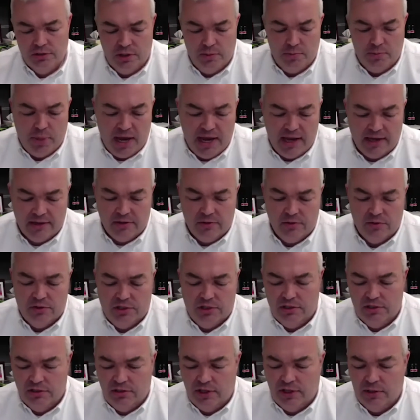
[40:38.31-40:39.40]
The bad news
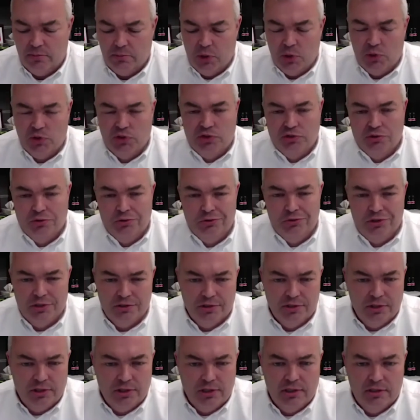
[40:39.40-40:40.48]
is, like most
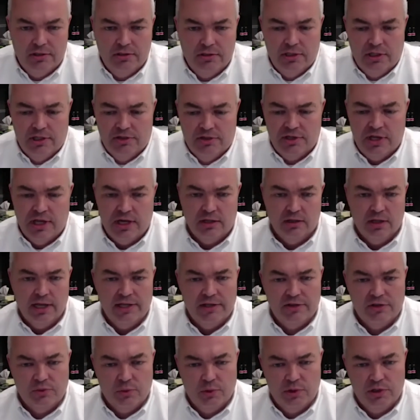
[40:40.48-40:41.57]
solutions, it's not a light
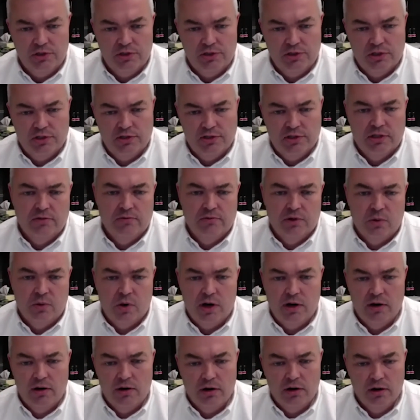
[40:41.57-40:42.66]
switch. It's going to
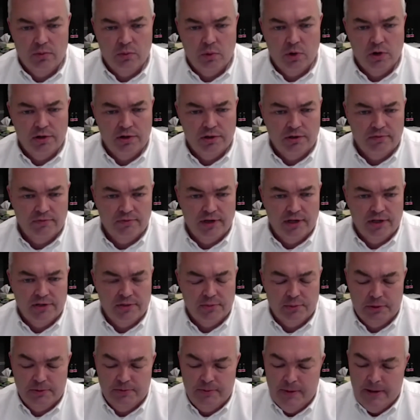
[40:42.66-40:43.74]
require hard work and
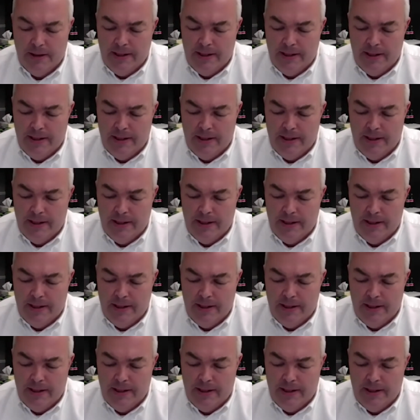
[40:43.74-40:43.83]
investment.